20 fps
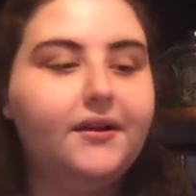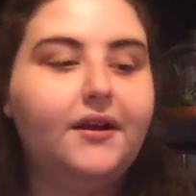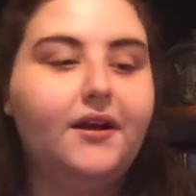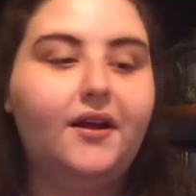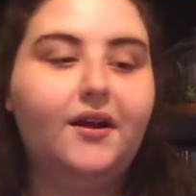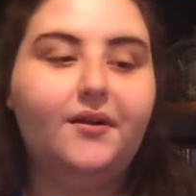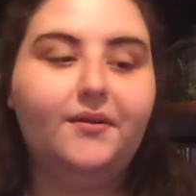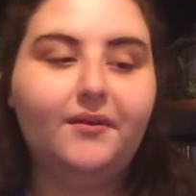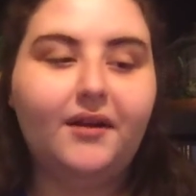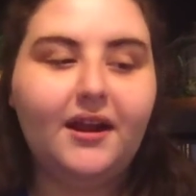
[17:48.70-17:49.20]

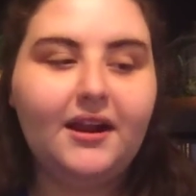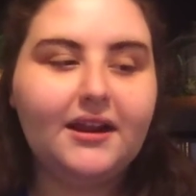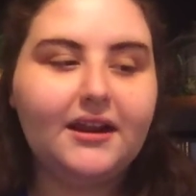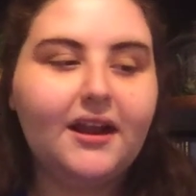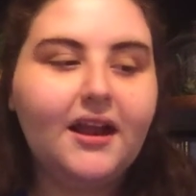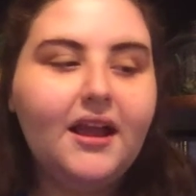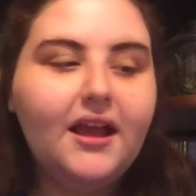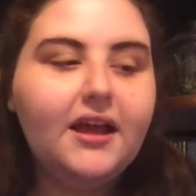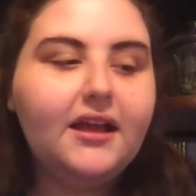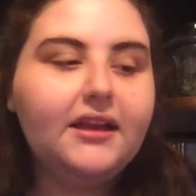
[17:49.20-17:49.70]
All right,
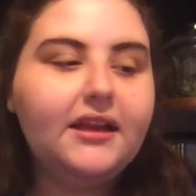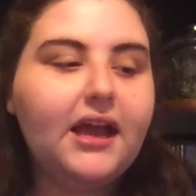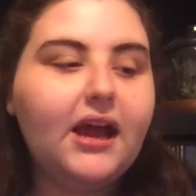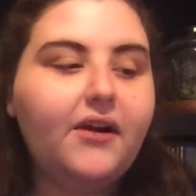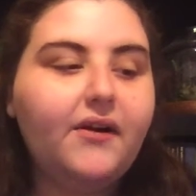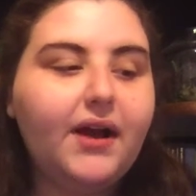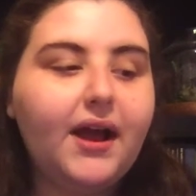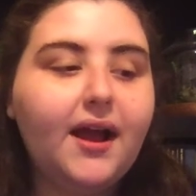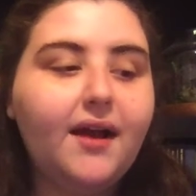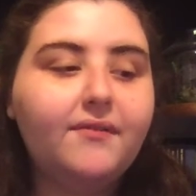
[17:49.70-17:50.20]

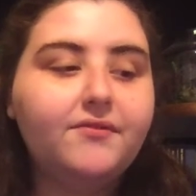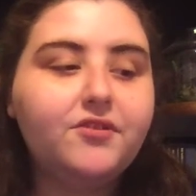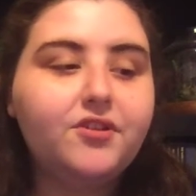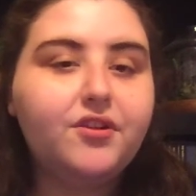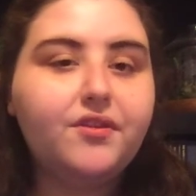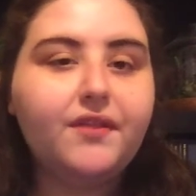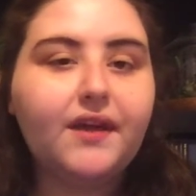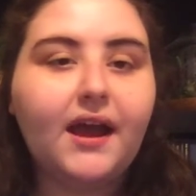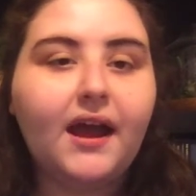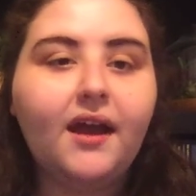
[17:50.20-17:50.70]
now
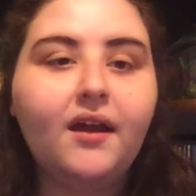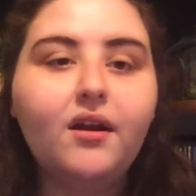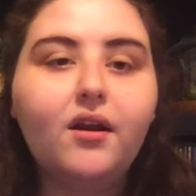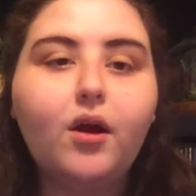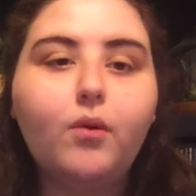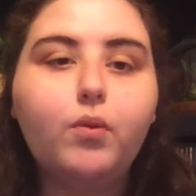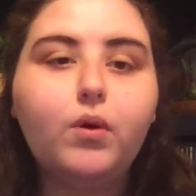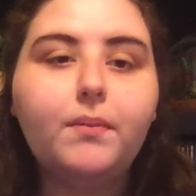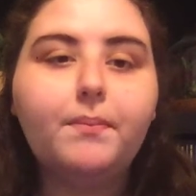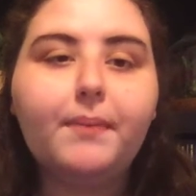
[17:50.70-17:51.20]
after that,
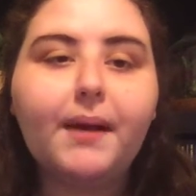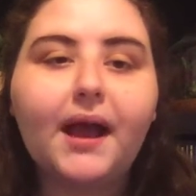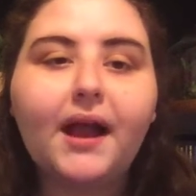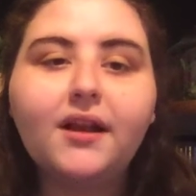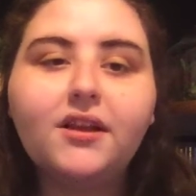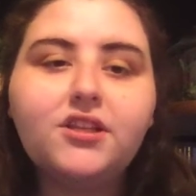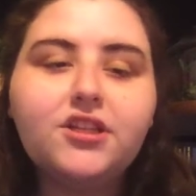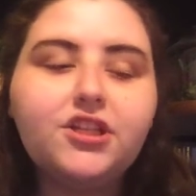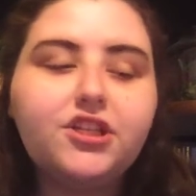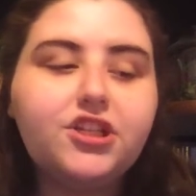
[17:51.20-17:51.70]
we're
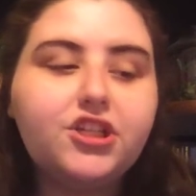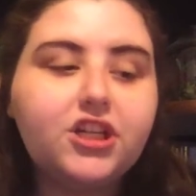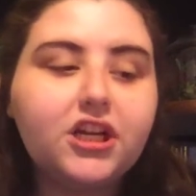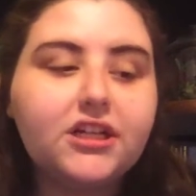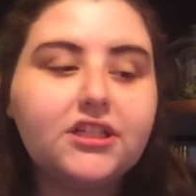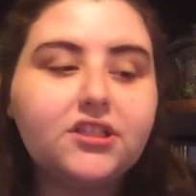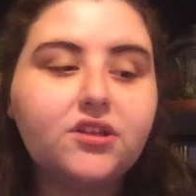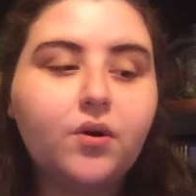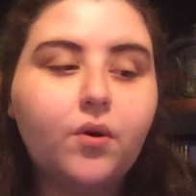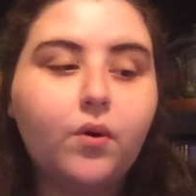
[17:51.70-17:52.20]
back to
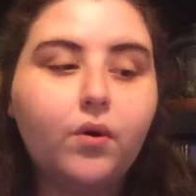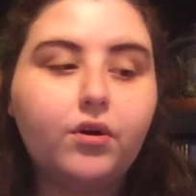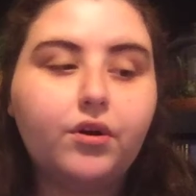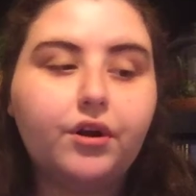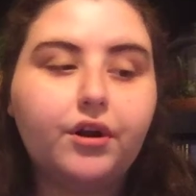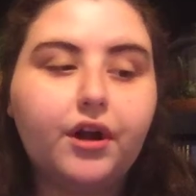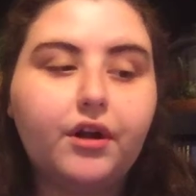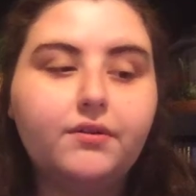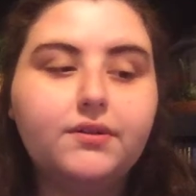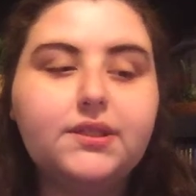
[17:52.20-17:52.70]
just quarter
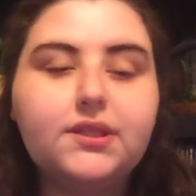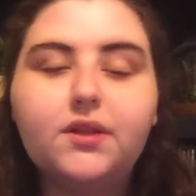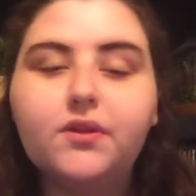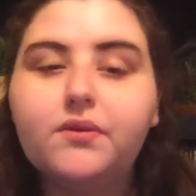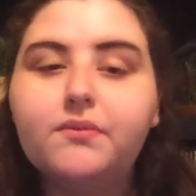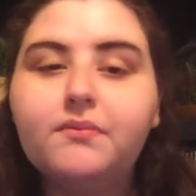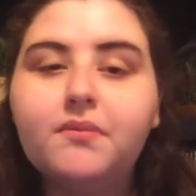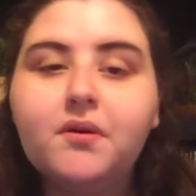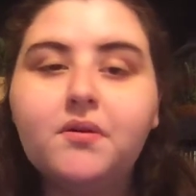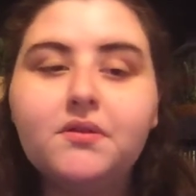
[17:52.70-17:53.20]
notes. So the
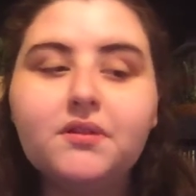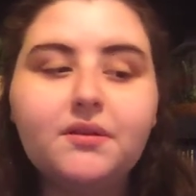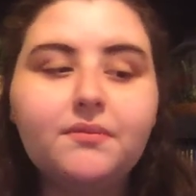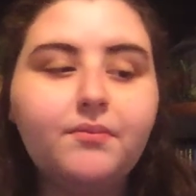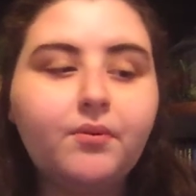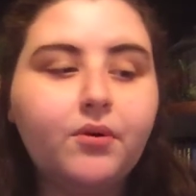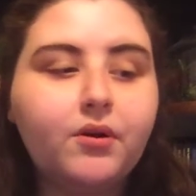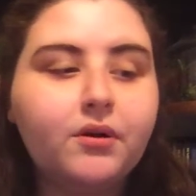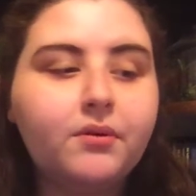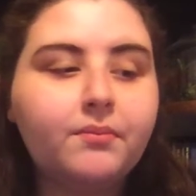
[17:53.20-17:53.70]
most
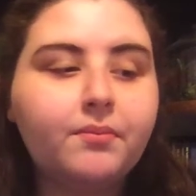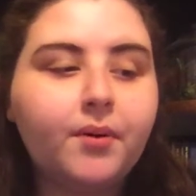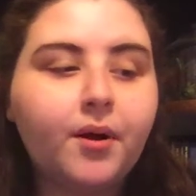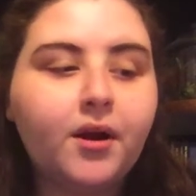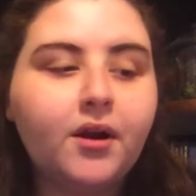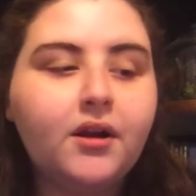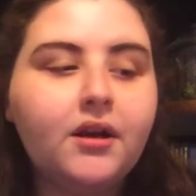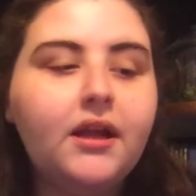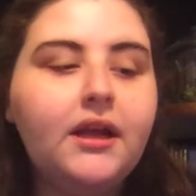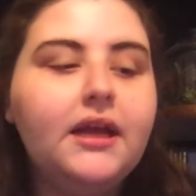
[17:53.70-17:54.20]
important
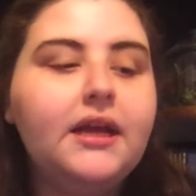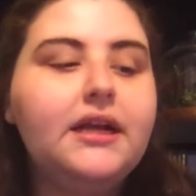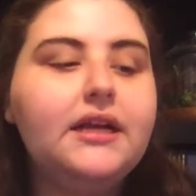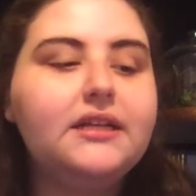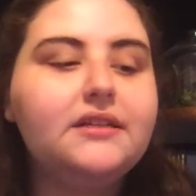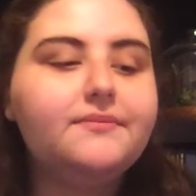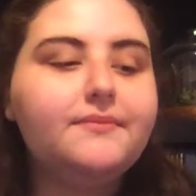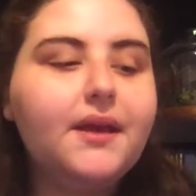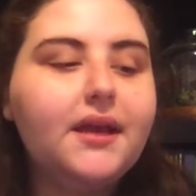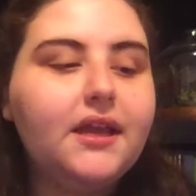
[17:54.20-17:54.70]
part
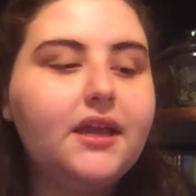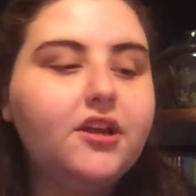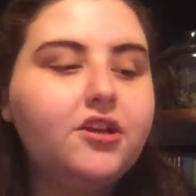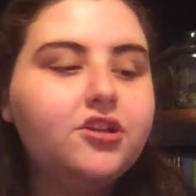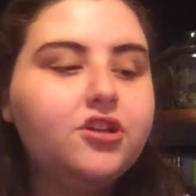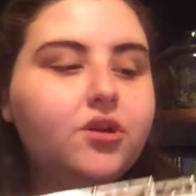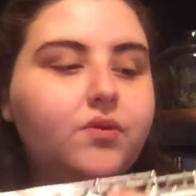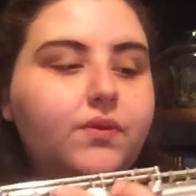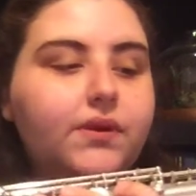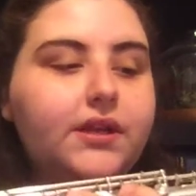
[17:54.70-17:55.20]
is making
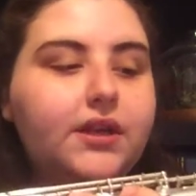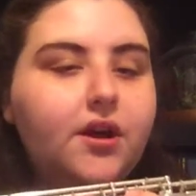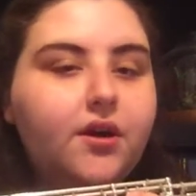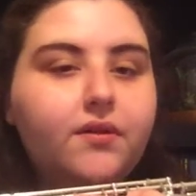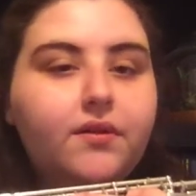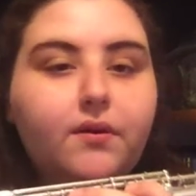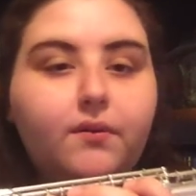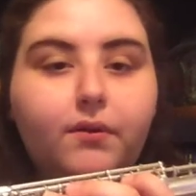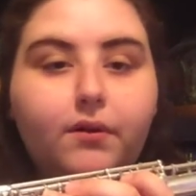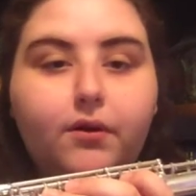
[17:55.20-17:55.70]
sure we know
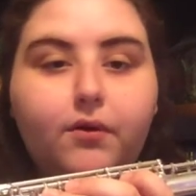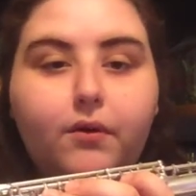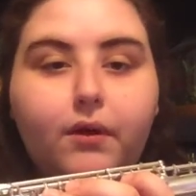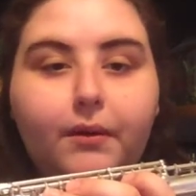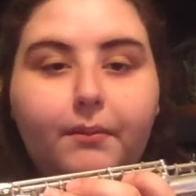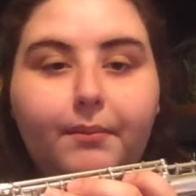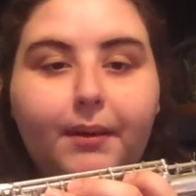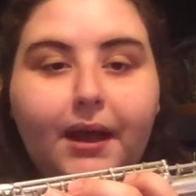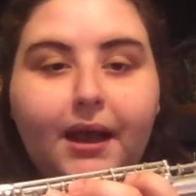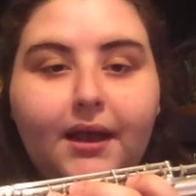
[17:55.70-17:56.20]
that we're
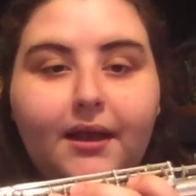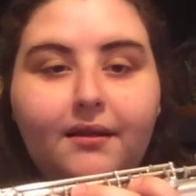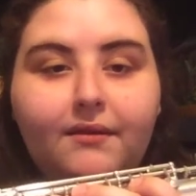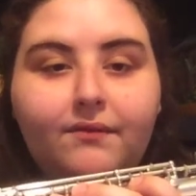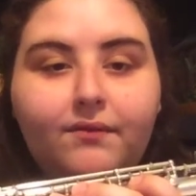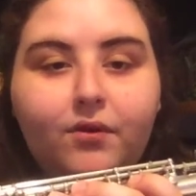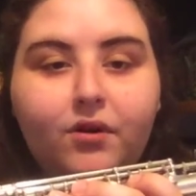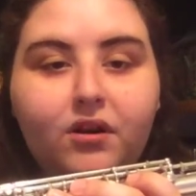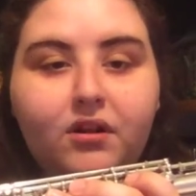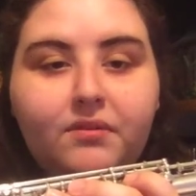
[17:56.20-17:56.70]
going back and
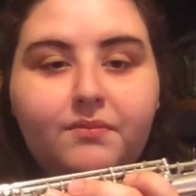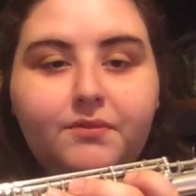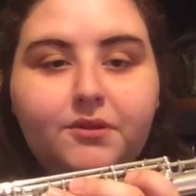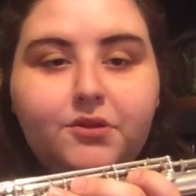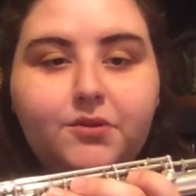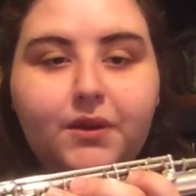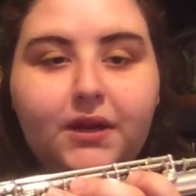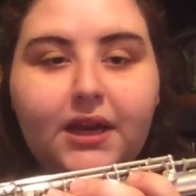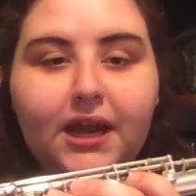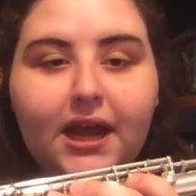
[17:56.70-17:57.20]
forth
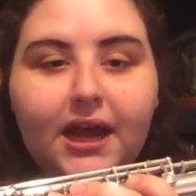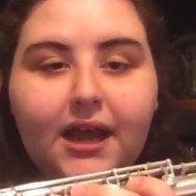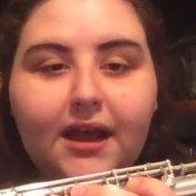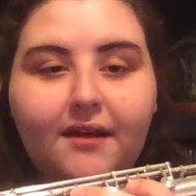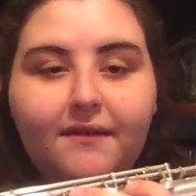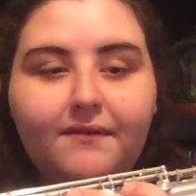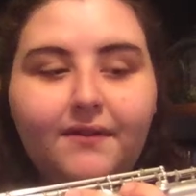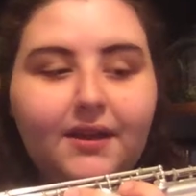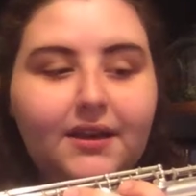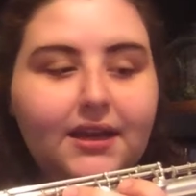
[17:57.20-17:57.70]
between
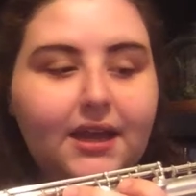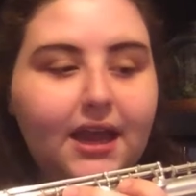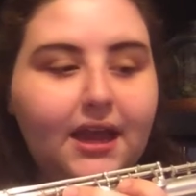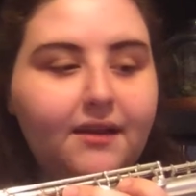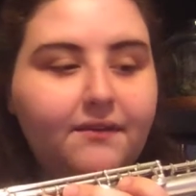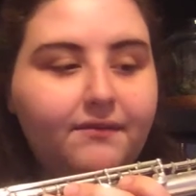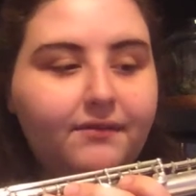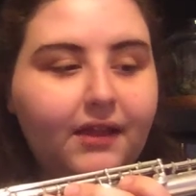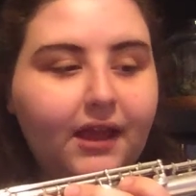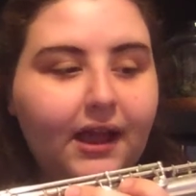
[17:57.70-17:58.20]
F and A
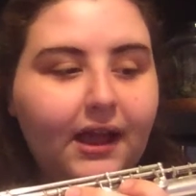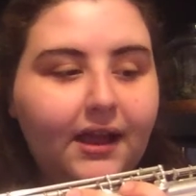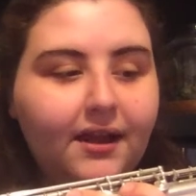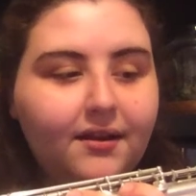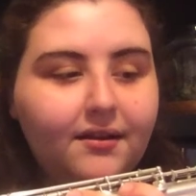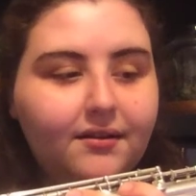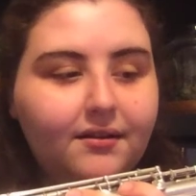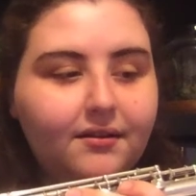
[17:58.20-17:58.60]
flat,